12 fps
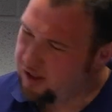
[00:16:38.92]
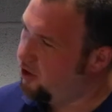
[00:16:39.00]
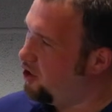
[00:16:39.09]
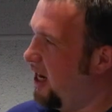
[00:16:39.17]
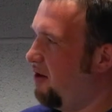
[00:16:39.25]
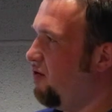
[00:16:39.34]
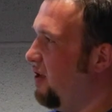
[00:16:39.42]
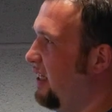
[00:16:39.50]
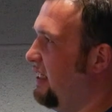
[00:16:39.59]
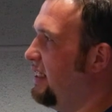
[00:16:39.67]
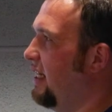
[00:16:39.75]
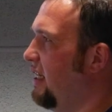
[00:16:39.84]

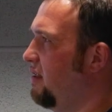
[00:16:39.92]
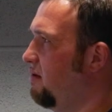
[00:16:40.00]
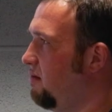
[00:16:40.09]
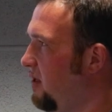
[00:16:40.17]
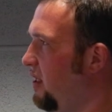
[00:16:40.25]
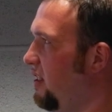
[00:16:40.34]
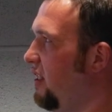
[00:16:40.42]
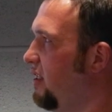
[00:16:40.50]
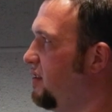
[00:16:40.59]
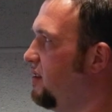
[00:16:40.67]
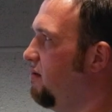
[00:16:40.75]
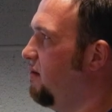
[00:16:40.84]
generally done in
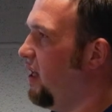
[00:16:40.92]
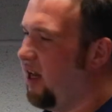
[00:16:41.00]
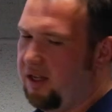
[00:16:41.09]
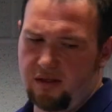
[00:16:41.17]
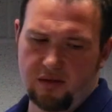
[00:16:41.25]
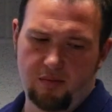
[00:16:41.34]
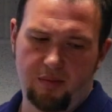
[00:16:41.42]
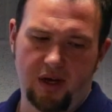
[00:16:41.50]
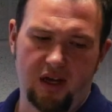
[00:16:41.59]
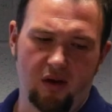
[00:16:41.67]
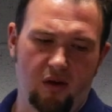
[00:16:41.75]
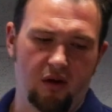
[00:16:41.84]
this guise
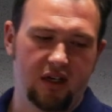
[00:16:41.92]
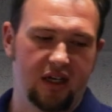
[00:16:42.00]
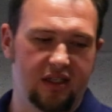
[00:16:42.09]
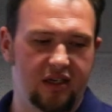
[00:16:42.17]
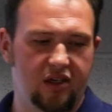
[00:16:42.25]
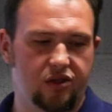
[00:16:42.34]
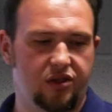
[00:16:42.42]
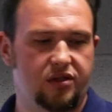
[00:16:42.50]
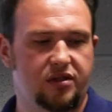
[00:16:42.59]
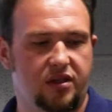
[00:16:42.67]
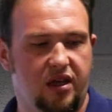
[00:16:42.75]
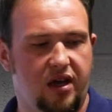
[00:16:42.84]
by
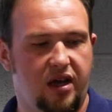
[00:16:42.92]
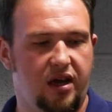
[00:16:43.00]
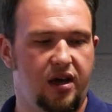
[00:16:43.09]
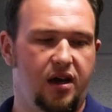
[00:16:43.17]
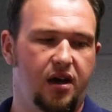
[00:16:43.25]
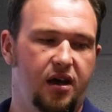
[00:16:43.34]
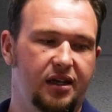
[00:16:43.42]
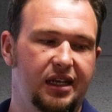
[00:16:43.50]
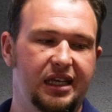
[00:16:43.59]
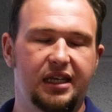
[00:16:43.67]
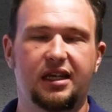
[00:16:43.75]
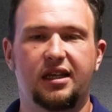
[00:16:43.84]
organizations that are
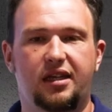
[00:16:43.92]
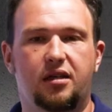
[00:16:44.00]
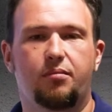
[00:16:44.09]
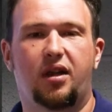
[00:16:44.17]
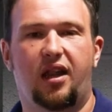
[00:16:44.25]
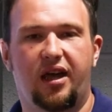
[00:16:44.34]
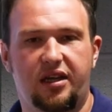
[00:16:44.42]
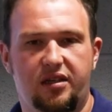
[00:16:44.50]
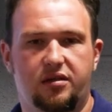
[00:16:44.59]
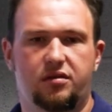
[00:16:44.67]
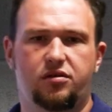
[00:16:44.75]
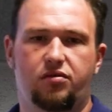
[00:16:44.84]
legally
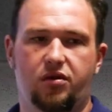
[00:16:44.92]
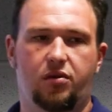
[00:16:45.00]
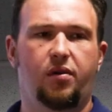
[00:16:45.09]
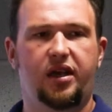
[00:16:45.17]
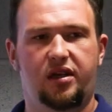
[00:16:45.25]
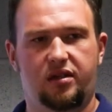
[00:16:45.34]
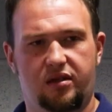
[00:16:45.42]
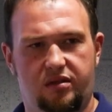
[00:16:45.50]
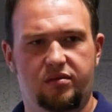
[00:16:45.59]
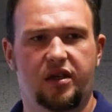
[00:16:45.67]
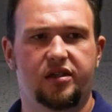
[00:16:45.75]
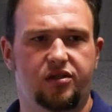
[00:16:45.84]
complied to require
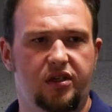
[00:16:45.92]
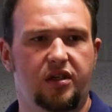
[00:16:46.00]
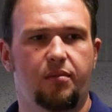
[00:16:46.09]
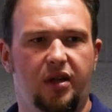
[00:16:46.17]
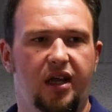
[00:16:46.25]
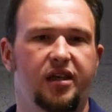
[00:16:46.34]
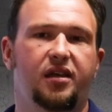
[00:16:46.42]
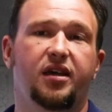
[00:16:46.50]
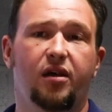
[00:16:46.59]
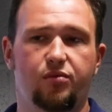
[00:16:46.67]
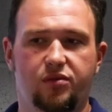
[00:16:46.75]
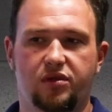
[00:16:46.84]
and actually comply,
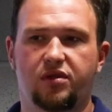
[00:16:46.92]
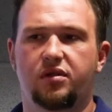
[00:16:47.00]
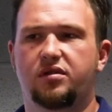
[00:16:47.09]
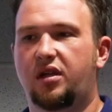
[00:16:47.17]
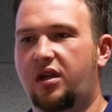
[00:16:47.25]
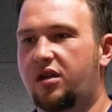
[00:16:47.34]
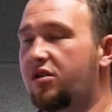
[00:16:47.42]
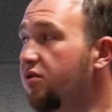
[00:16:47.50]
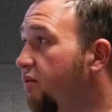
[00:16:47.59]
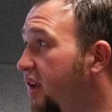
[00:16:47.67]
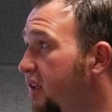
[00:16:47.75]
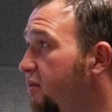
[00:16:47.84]
councils,
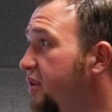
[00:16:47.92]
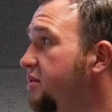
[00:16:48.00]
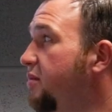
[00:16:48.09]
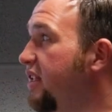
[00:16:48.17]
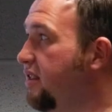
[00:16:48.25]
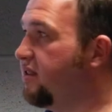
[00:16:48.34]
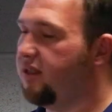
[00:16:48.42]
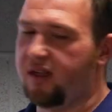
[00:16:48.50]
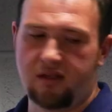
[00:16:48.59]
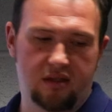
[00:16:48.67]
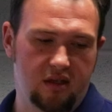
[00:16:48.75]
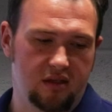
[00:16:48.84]
railways, police
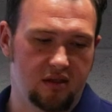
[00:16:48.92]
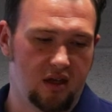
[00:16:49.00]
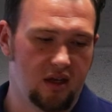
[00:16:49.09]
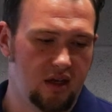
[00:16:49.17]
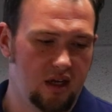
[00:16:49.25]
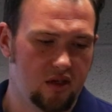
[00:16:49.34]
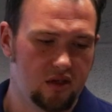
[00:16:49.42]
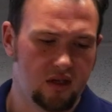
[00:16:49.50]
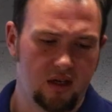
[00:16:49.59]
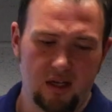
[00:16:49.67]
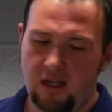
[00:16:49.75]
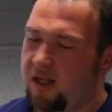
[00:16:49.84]
sites, things of that
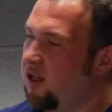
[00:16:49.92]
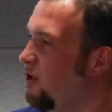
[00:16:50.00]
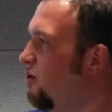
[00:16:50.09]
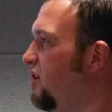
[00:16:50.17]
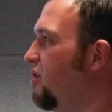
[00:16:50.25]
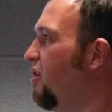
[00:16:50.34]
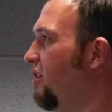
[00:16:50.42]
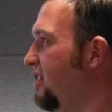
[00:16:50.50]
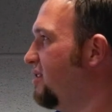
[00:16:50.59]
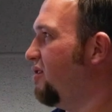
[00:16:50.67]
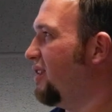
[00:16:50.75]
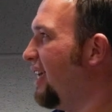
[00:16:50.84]
nature. Usually call
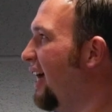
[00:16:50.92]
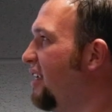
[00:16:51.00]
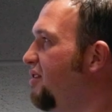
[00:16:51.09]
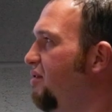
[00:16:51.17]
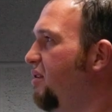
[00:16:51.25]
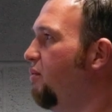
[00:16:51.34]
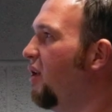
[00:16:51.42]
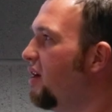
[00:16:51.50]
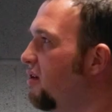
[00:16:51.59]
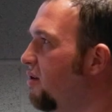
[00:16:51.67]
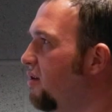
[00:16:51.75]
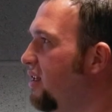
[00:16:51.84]
these sort of category
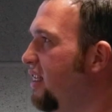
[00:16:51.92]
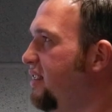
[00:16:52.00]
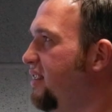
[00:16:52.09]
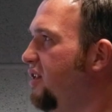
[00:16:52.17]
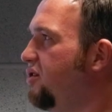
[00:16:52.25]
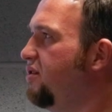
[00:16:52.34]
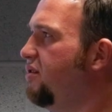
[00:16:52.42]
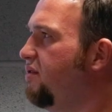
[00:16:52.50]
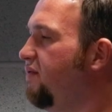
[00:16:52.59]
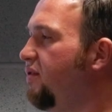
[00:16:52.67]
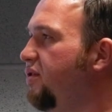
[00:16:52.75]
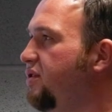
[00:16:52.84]
1 organizations
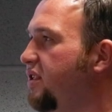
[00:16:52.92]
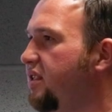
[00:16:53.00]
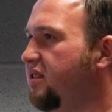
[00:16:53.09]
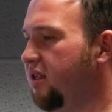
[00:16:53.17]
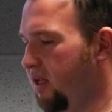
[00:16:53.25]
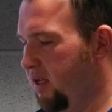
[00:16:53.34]
versus